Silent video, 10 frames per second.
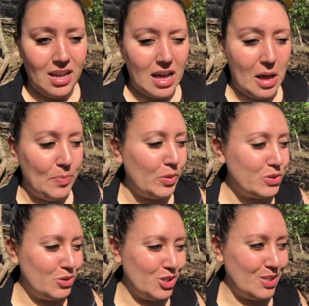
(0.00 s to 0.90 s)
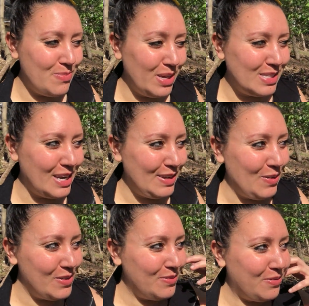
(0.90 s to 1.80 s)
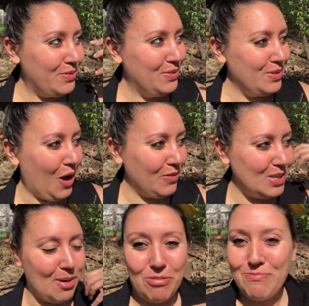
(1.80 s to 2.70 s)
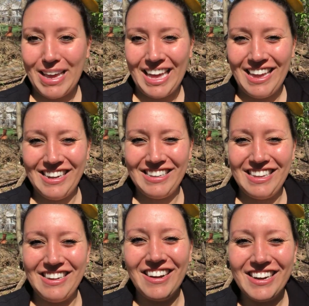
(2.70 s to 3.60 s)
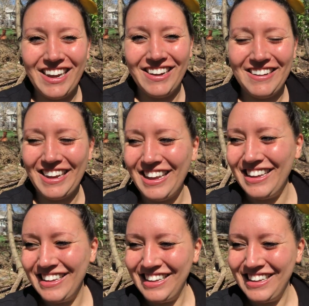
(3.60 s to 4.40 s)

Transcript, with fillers: Um, those are just some things that I know of off the top of my head in our area.